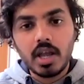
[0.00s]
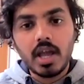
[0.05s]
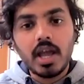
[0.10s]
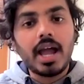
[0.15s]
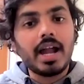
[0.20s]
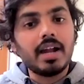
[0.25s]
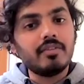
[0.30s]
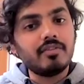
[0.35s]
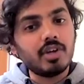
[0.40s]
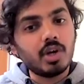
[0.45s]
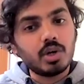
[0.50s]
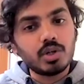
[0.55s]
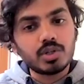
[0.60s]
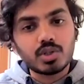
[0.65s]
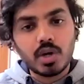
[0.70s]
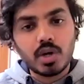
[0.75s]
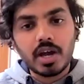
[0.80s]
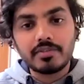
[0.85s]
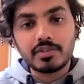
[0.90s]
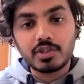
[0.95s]
on, and we
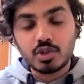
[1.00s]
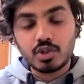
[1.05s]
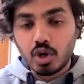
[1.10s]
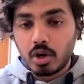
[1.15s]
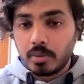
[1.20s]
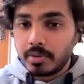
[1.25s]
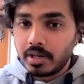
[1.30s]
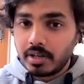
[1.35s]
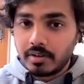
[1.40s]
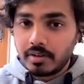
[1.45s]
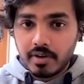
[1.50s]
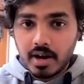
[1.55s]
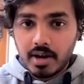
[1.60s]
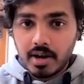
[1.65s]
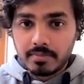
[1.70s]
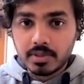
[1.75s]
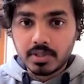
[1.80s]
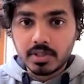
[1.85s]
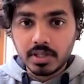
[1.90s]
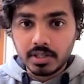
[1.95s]
also have strawberry
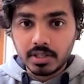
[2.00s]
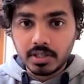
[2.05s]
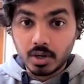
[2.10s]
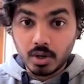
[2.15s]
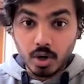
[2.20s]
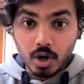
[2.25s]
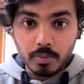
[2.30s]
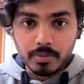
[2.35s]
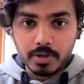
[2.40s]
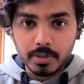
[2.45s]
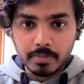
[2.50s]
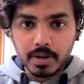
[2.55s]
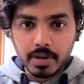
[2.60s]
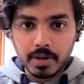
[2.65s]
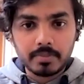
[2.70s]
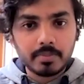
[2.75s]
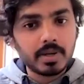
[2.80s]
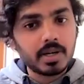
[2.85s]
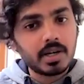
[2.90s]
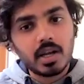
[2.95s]
farms in the crop
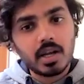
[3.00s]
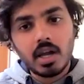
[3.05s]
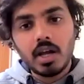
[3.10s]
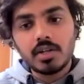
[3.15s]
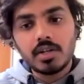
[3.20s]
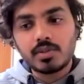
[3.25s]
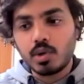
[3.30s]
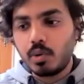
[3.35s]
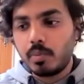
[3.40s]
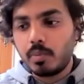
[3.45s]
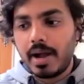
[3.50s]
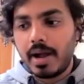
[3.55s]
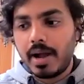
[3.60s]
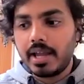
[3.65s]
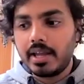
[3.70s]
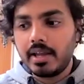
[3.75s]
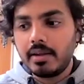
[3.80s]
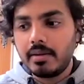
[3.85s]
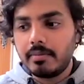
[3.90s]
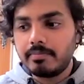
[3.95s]
department. So
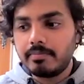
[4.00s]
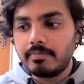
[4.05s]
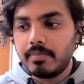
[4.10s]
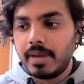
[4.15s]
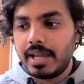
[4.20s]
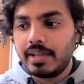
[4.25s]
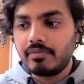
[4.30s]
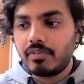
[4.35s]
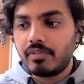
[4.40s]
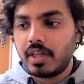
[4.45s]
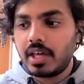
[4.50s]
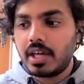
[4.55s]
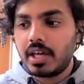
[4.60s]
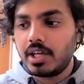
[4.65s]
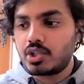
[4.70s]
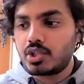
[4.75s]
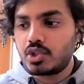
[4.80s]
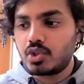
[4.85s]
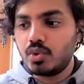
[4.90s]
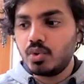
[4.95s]
my main thing
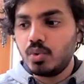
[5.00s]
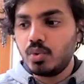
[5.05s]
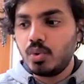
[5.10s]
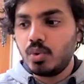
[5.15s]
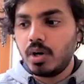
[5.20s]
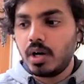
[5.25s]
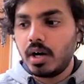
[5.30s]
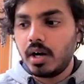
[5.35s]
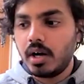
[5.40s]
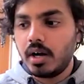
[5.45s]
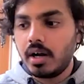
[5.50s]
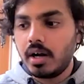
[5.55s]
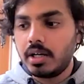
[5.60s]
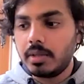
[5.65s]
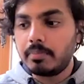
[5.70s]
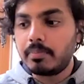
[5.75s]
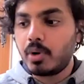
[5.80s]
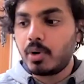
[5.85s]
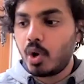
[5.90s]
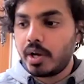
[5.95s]
is to
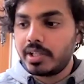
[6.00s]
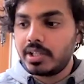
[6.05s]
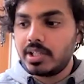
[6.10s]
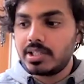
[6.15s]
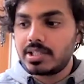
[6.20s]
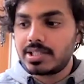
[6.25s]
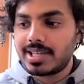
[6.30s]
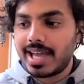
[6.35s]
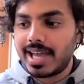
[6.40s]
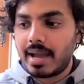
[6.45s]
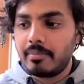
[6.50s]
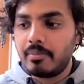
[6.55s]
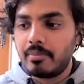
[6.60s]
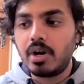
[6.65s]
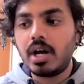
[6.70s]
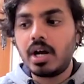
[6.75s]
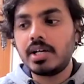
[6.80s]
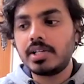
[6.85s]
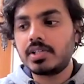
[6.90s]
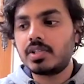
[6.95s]
deploy these
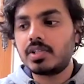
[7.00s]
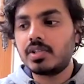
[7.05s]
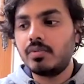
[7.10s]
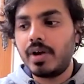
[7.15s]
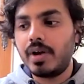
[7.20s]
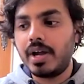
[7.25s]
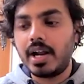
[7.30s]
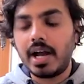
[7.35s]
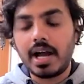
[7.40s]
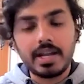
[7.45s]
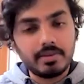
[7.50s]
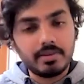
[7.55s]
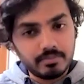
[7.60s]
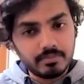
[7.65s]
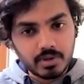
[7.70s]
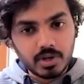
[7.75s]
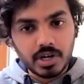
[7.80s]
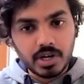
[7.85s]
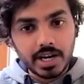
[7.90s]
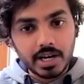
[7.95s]
cameras where
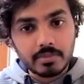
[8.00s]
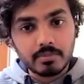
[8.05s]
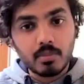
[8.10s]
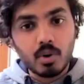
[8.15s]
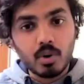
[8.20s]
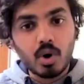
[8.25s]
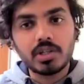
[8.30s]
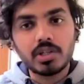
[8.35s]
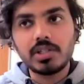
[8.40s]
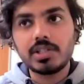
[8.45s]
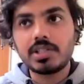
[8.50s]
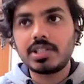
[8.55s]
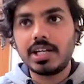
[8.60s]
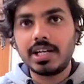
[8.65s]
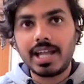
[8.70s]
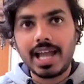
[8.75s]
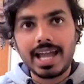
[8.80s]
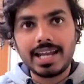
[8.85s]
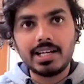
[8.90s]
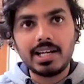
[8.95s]
I create models
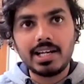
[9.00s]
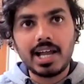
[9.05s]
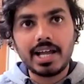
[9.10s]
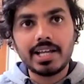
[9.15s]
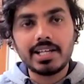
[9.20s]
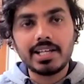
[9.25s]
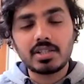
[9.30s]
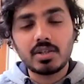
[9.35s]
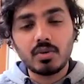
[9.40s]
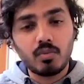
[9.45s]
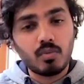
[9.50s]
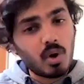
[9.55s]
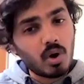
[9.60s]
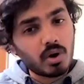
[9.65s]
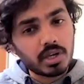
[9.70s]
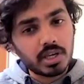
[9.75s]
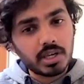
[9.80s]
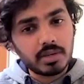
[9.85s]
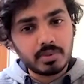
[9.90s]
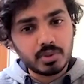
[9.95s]
that analyze the
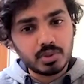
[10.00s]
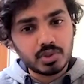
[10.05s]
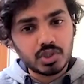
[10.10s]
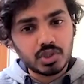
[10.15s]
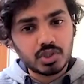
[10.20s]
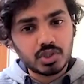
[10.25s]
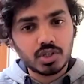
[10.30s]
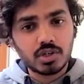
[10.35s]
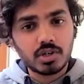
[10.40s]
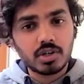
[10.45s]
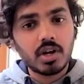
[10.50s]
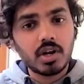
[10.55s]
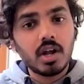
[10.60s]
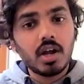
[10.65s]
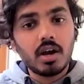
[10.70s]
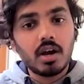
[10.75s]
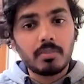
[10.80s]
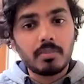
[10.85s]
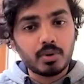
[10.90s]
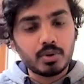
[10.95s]
walking
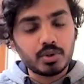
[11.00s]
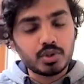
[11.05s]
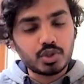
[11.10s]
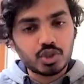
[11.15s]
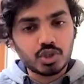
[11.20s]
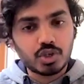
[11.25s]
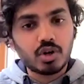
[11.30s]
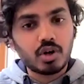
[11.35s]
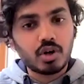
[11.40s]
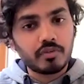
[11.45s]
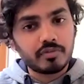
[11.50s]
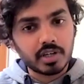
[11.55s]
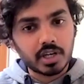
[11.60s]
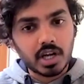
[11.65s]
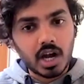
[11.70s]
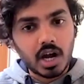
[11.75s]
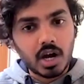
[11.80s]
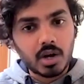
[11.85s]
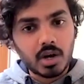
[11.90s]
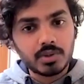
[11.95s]
posture of the
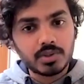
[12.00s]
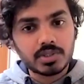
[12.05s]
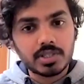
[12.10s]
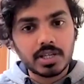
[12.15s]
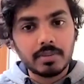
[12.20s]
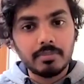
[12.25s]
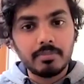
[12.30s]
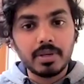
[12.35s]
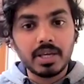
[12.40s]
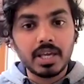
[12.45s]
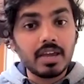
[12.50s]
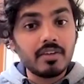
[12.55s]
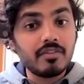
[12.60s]
cows, and